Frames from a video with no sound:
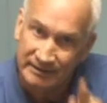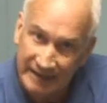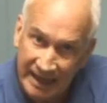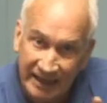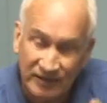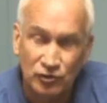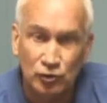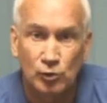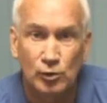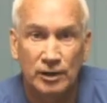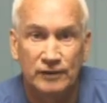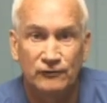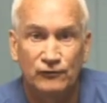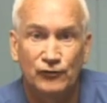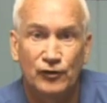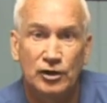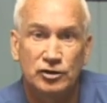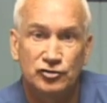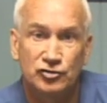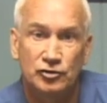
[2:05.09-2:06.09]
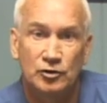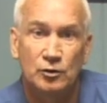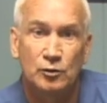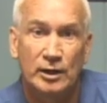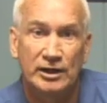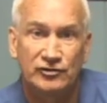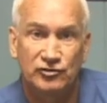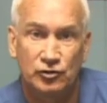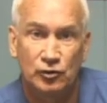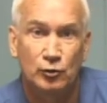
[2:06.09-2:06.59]
That's what functional
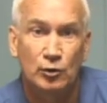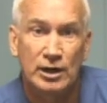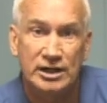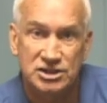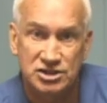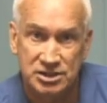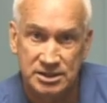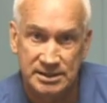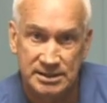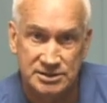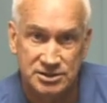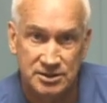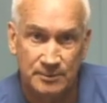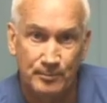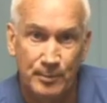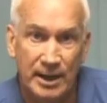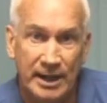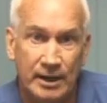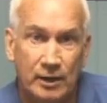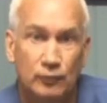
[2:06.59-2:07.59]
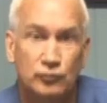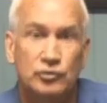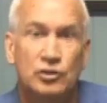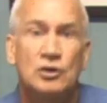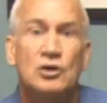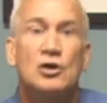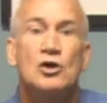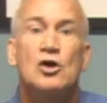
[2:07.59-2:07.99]
restoration is about.